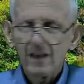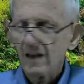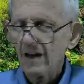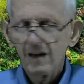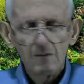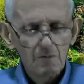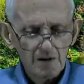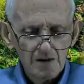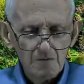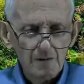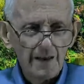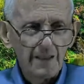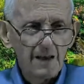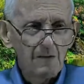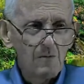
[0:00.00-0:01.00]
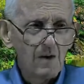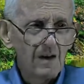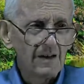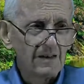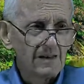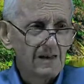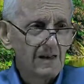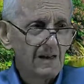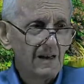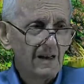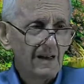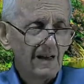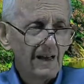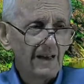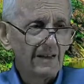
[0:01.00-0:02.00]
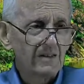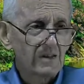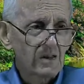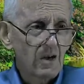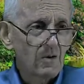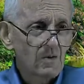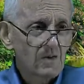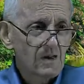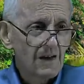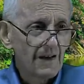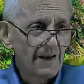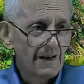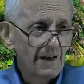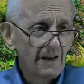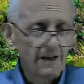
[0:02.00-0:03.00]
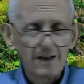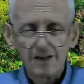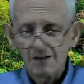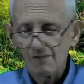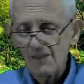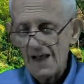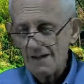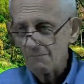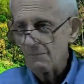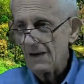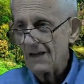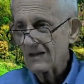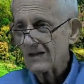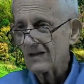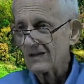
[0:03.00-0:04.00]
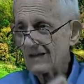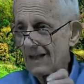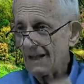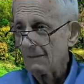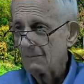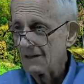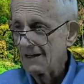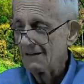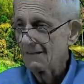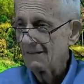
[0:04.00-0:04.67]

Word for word: Any which way they want. Yeah and so tiny, and it's that much jammed into